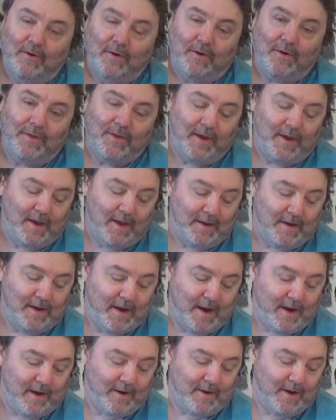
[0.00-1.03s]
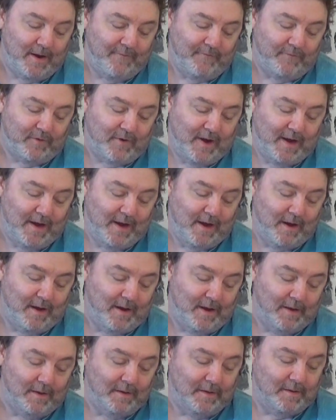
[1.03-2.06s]
he had carried for
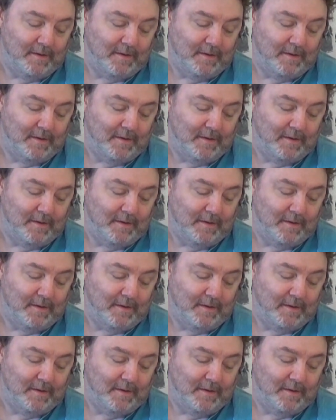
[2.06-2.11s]
eons.